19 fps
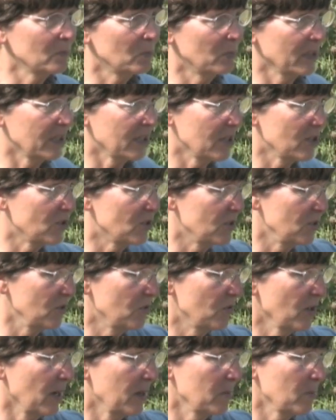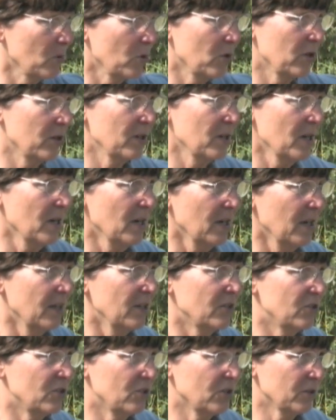because you've got more
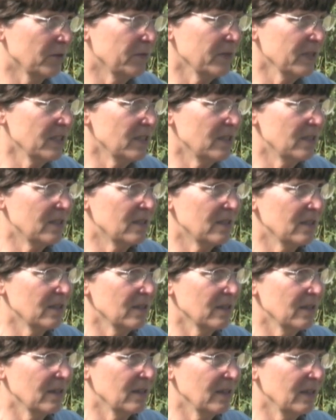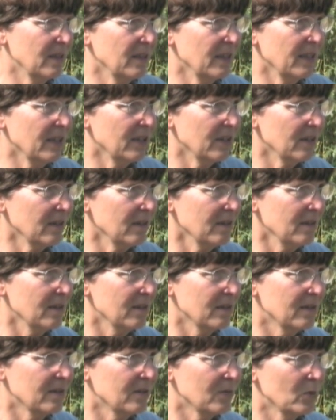surface in there
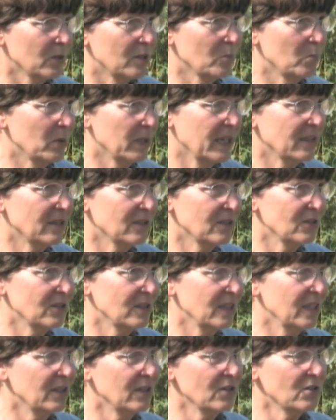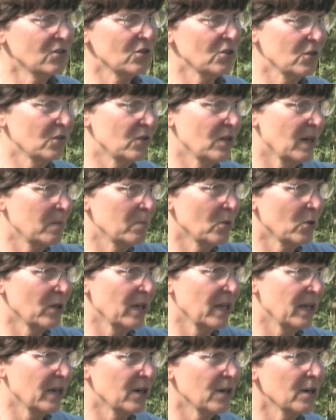with the plant underneath it, so you've got more
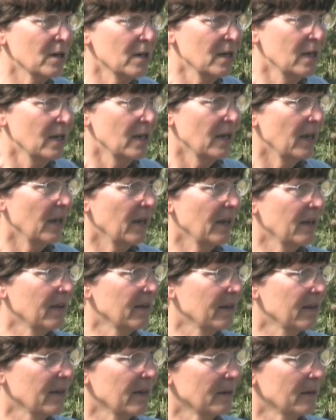air. And